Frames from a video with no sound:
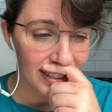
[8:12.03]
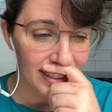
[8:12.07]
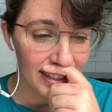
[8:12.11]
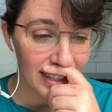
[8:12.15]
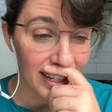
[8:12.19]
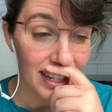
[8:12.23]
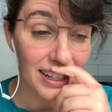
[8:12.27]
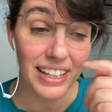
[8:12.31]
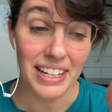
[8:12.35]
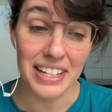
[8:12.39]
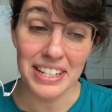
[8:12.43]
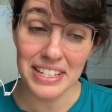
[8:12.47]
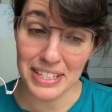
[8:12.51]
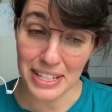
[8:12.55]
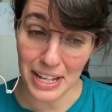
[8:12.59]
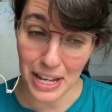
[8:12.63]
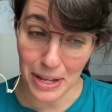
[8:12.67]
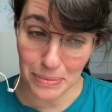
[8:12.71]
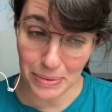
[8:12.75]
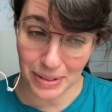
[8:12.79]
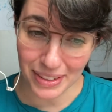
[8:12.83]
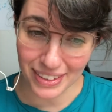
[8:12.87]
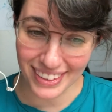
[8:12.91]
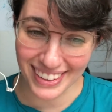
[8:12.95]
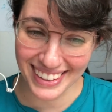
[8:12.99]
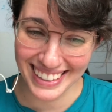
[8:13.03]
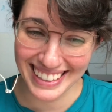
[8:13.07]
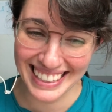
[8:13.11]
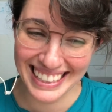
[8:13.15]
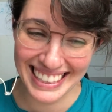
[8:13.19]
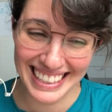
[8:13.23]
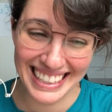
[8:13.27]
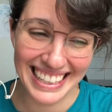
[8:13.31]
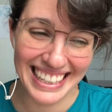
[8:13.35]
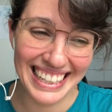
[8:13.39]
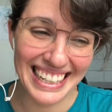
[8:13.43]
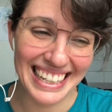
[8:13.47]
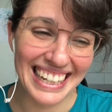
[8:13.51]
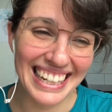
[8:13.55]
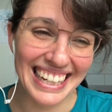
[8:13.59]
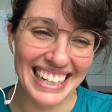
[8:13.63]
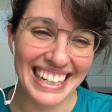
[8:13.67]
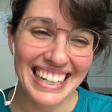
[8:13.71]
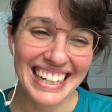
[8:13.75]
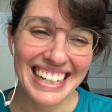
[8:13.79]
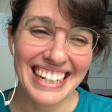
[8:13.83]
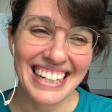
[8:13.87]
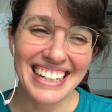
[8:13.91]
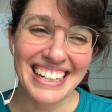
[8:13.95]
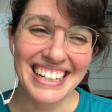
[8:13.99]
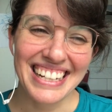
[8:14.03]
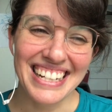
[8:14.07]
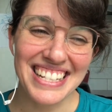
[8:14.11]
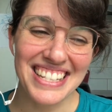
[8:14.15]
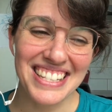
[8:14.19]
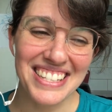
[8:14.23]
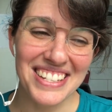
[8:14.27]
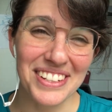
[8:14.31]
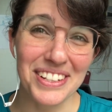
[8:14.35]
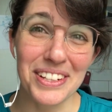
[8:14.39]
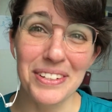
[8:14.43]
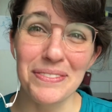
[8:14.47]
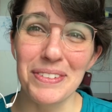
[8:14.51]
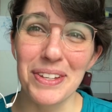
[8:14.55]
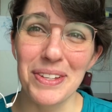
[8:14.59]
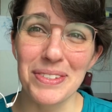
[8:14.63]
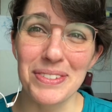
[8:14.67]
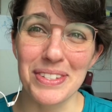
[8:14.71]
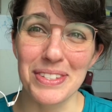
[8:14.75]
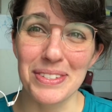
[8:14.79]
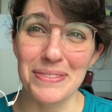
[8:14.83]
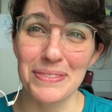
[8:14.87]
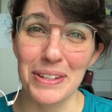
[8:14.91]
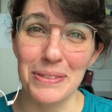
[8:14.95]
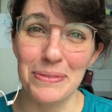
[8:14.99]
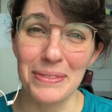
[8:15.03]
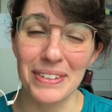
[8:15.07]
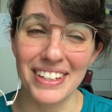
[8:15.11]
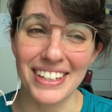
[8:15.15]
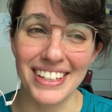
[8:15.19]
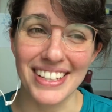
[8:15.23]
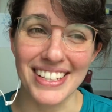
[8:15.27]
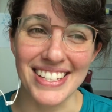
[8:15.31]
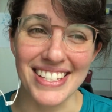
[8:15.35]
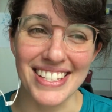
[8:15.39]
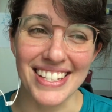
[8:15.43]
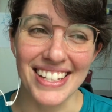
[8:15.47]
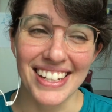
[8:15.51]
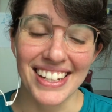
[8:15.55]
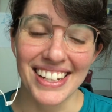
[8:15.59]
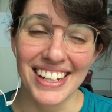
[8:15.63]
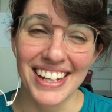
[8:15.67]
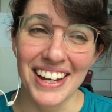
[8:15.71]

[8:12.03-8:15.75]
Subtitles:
I like Simon. He still amuses me because,